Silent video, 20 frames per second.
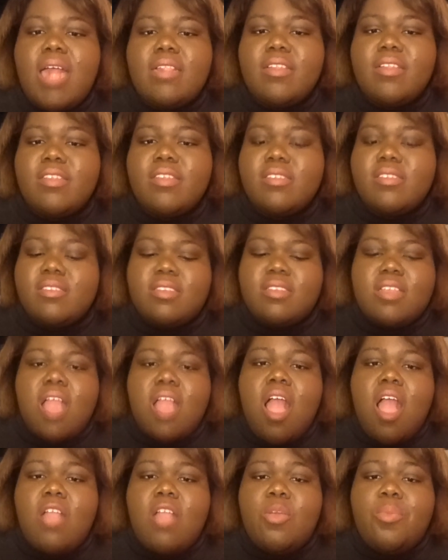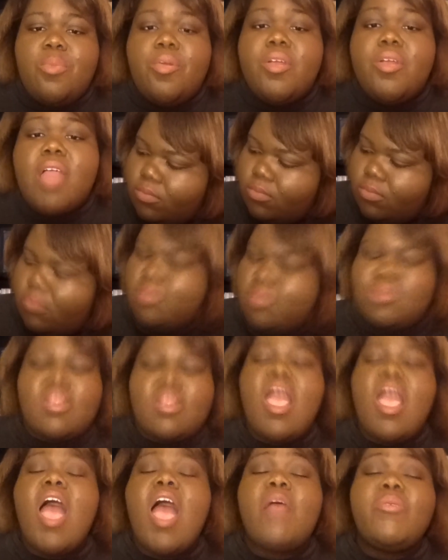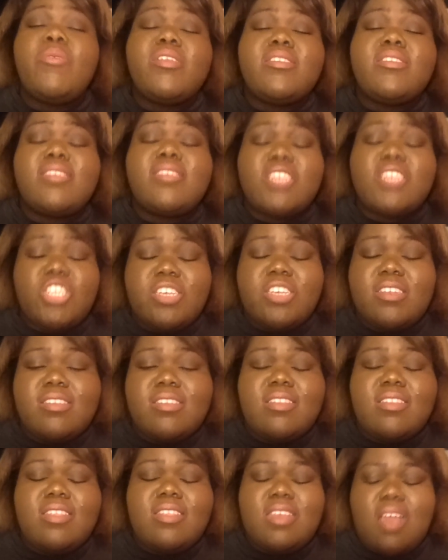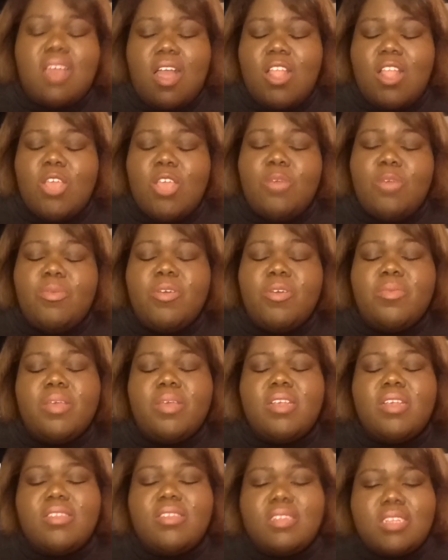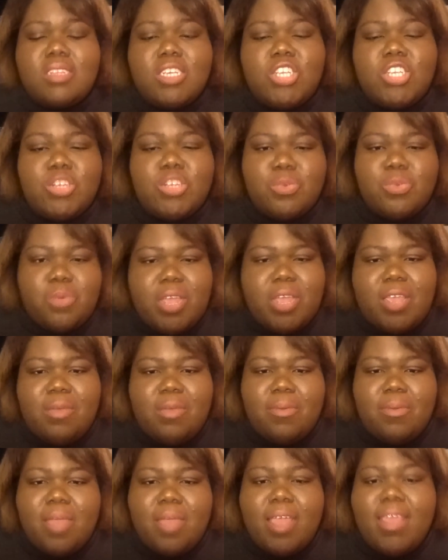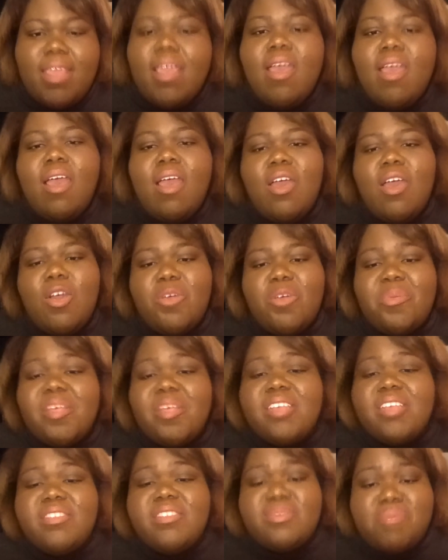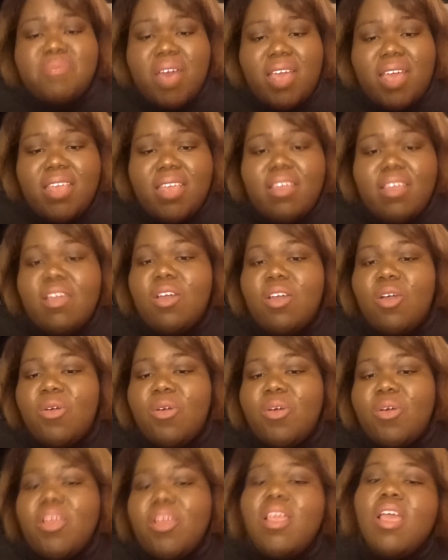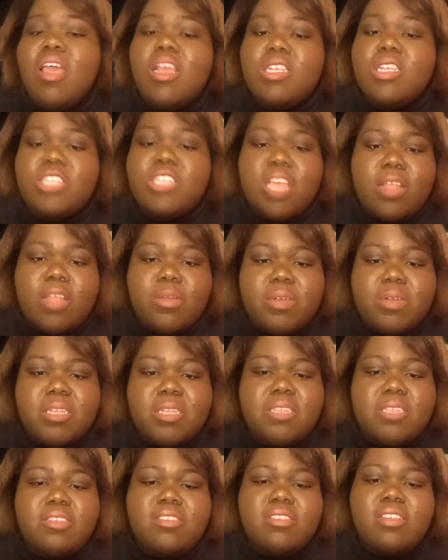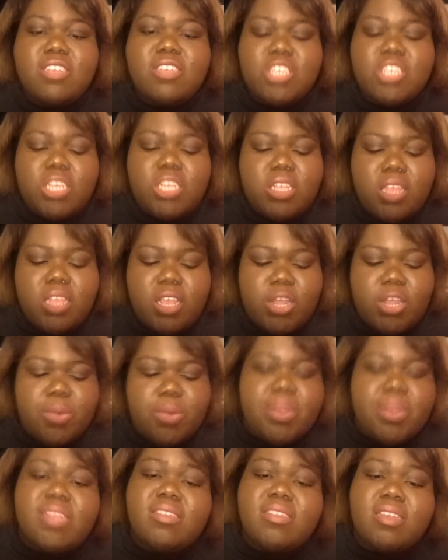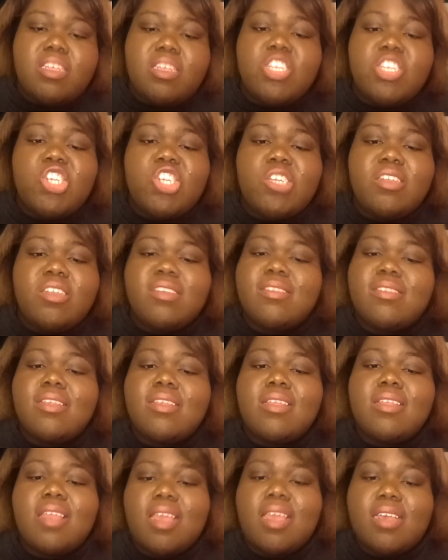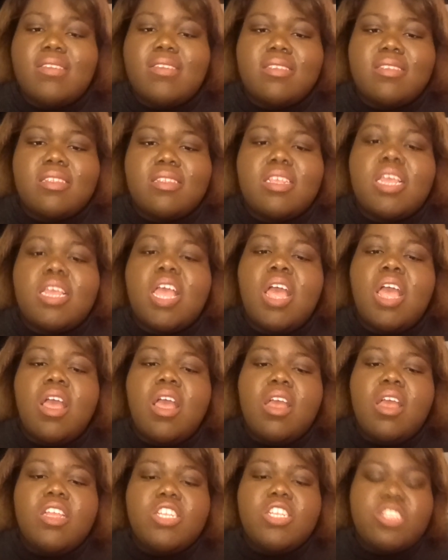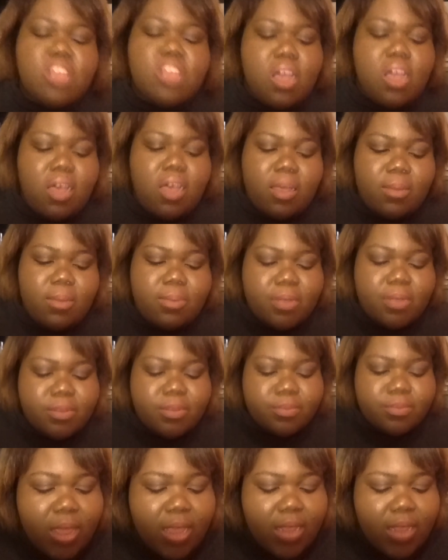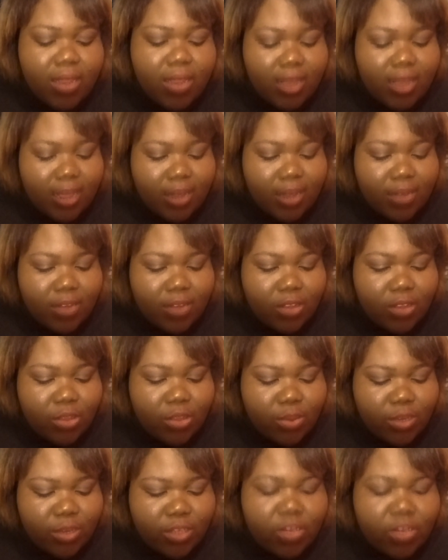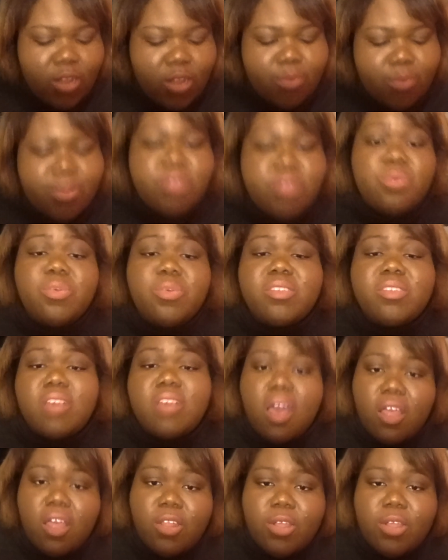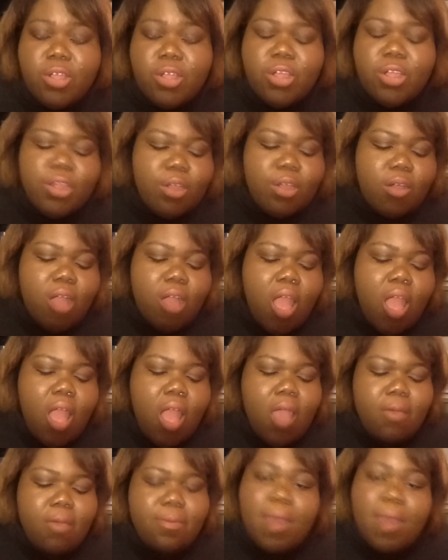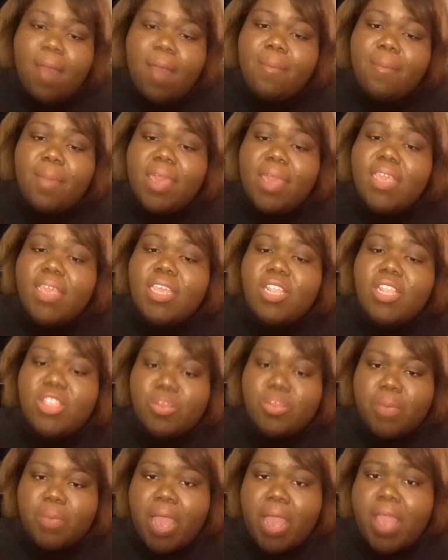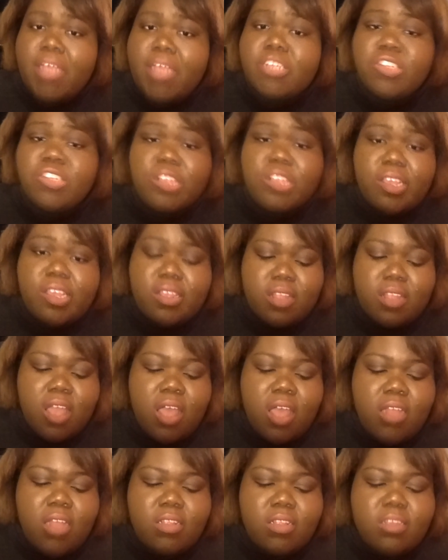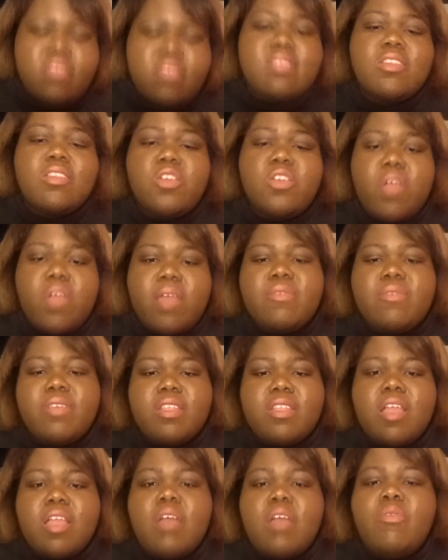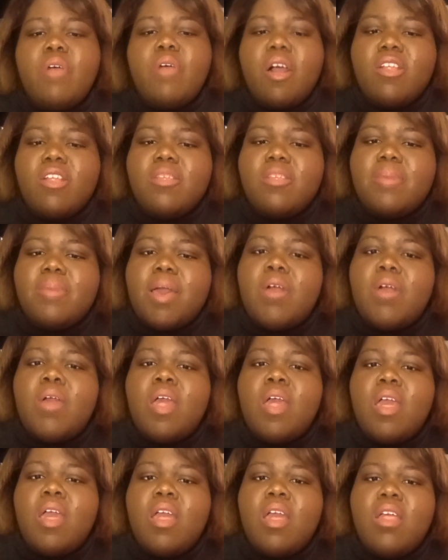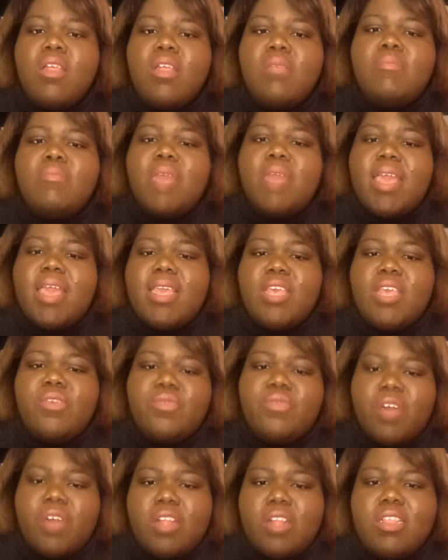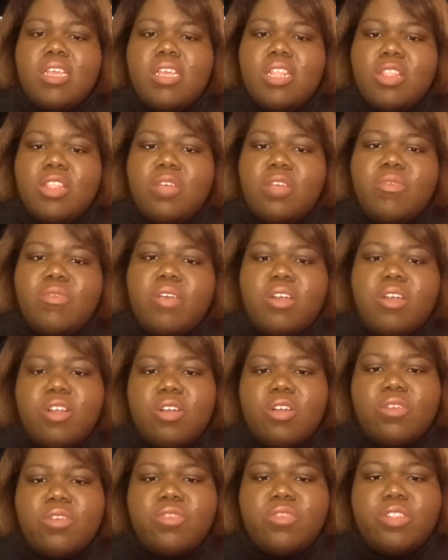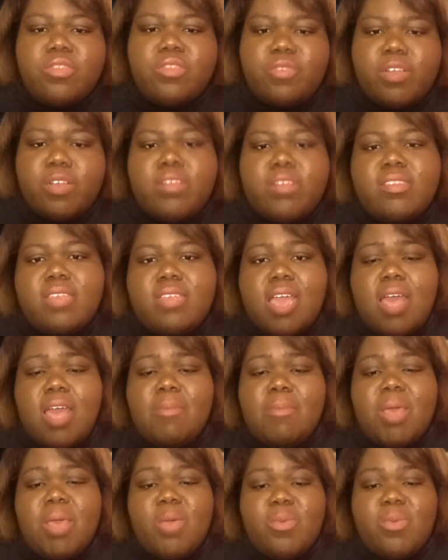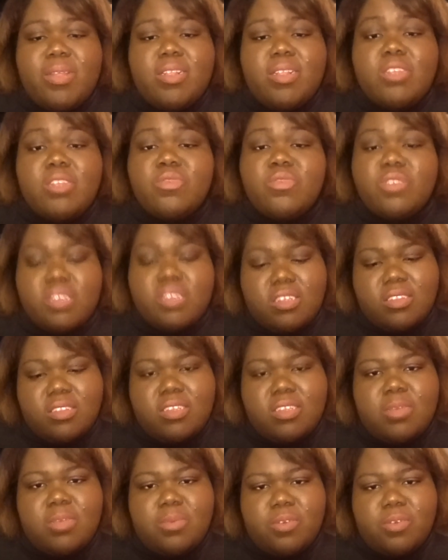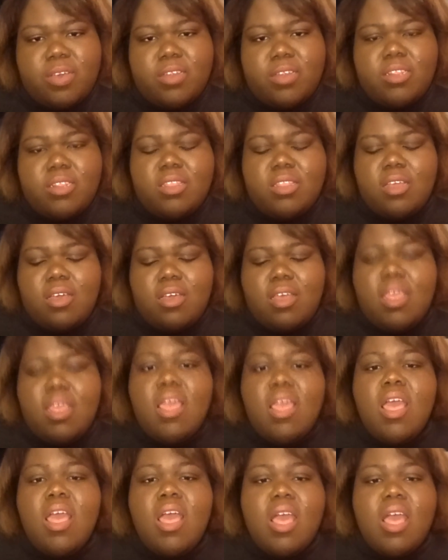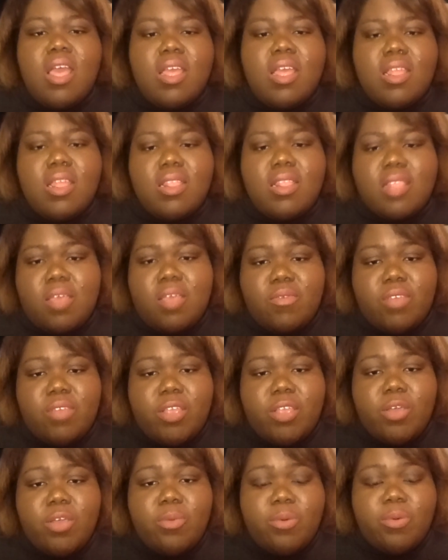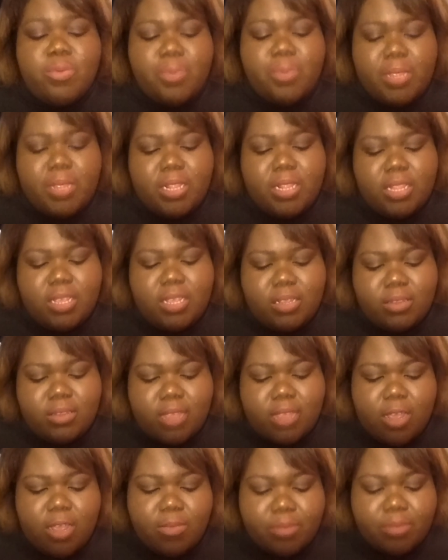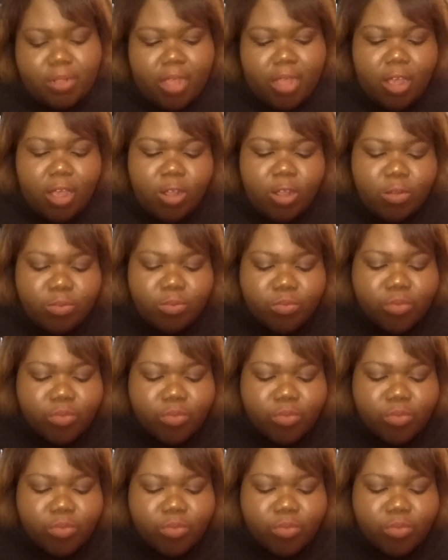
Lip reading: listened to the audiobook. I would suggest the audiobook because Alicia Wainwright, who plays Maya on Shadowhunters, she narrates it and she does an excellent job. My next 3-star read was Honor Girl by Maggie Thrash, and this is a graphic novel all about Maggie falling in love with a girl for the first time. I read this for Contemporary-a-thon. That video will be linked down below.